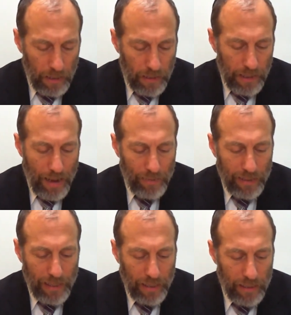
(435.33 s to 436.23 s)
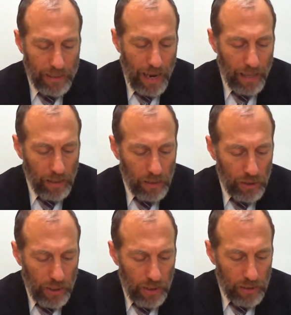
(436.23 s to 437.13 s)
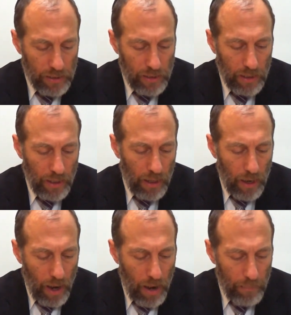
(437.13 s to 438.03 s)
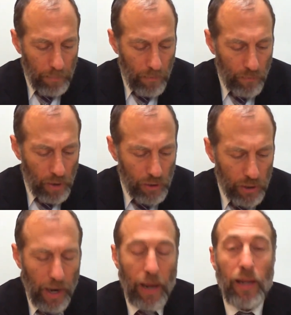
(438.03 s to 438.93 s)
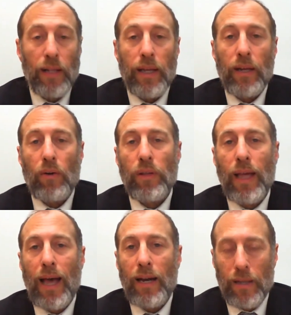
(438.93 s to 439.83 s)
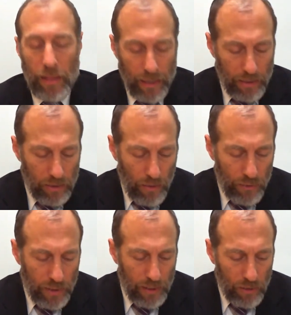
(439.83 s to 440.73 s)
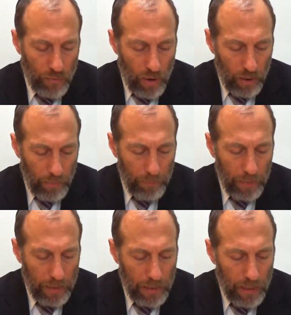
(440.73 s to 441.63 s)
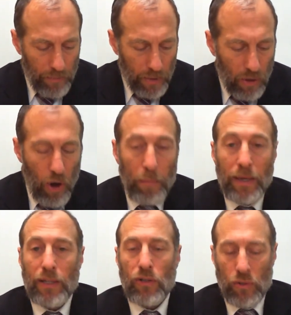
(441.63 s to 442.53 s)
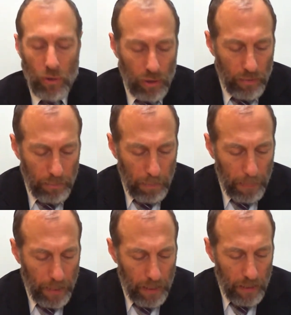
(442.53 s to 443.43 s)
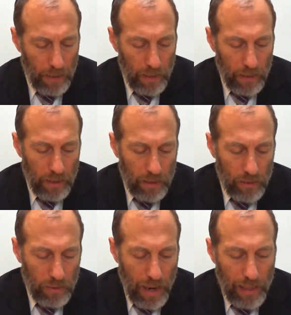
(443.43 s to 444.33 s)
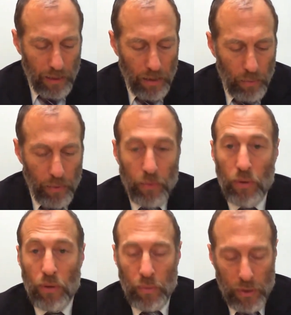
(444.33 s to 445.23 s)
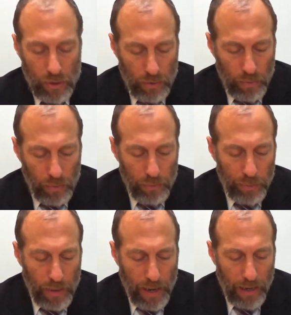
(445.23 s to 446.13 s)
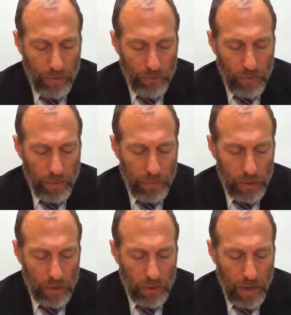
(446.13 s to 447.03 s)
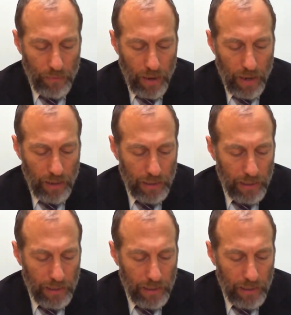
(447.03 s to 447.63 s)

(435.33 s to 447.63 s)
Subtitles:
have a thickness. Ela shis foishche. It only had a thickness of 6 tefachim. The comment it stood. So not like we were implying from the Mishnah Daf Hey,